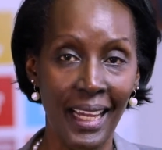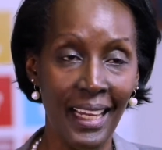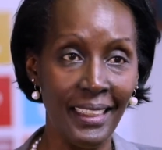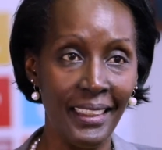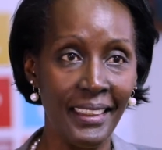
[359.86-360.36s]

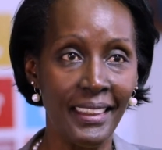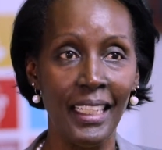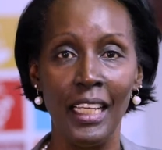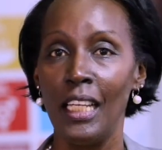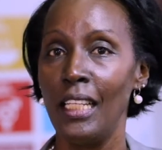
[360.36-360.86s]

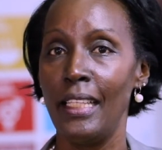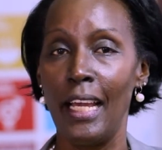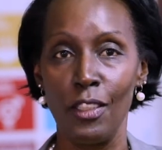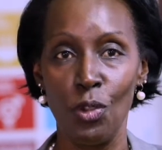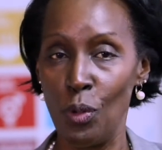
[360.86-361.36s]
Addis,
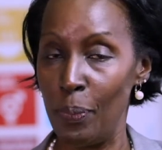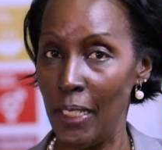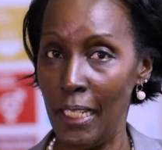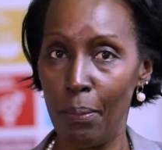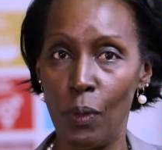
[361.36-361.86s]
that will
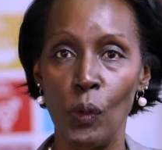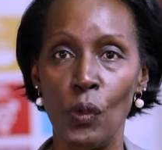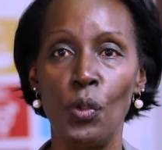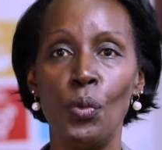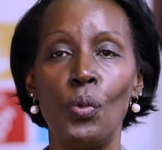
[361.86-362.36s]
be able
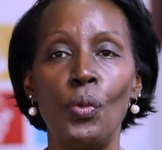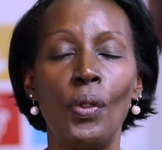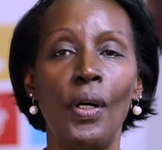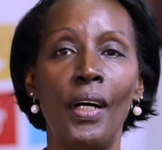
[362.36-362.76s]
to